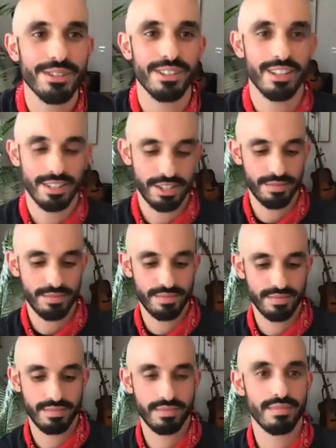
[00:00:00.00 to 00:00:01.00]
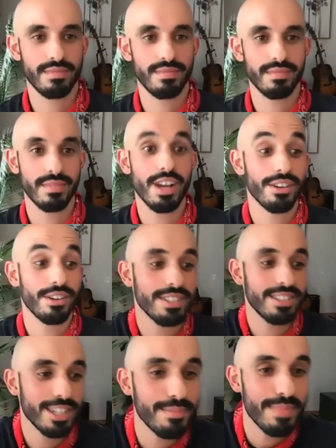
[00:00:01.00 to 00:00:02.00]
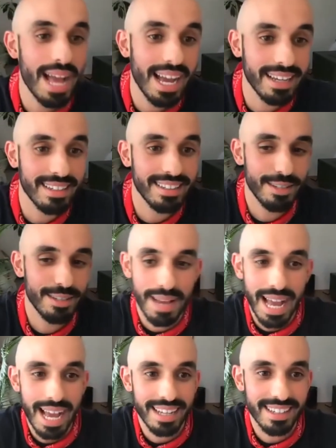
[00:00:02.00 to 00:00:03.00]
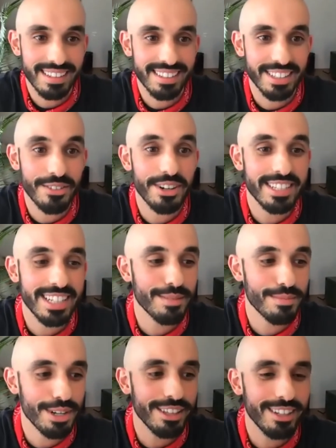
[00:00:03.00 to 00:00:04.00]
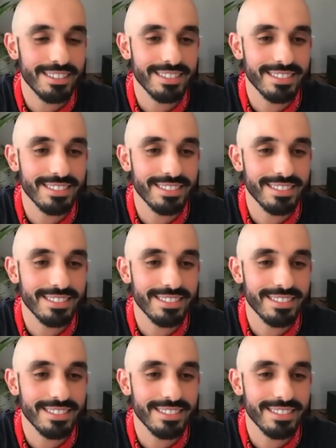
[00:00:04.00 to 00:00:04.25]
Alonzo? Oh, Quincy, you're back. You're back. You want to take a breather?